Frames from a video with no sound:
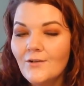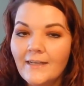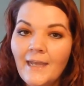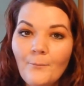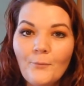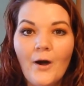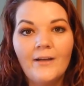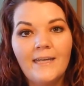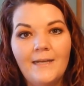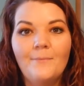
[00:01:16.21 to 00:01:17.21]
So I kept
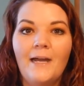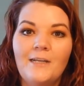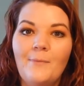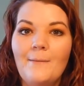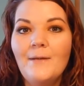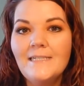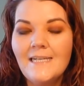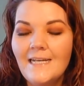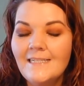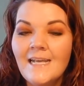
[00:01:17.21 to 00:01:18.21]
walking, minding my
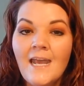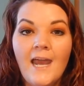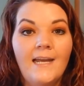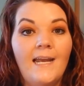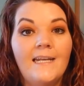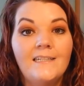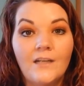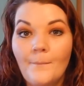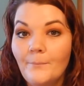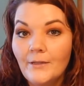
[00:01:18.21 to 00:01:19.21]
business, and at a
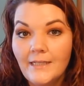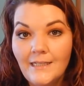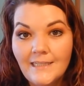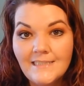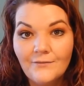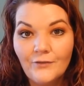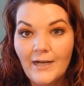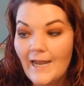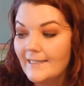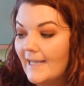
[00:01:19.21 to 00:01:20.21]
completely
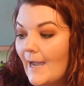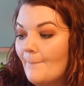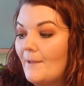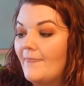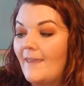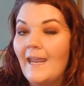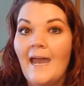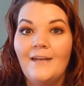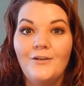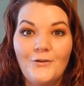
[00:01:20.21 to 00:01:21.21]
different end cap, they
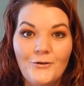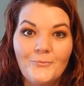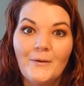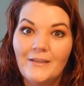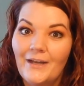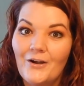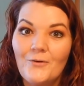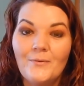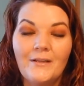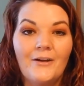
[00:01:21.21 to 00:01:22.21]
had new
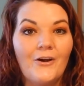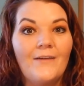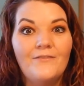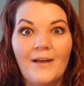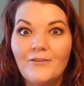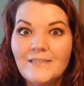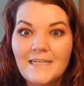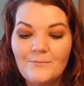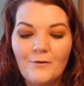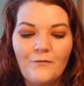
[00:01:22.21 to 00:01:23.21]
Bolero. Bolero I've never
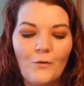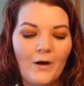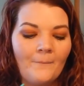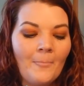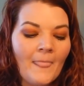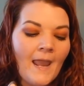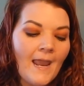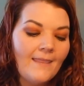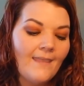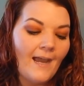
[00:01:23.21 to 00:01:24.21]
seen before,
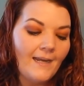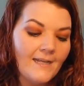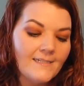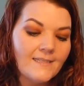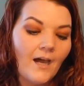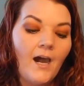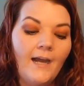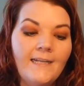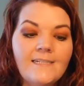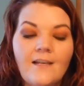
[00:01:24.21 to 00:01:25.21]
and that is the
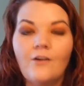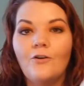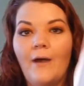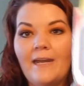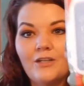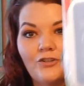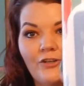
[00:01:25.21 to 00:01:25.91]
honeysuckle and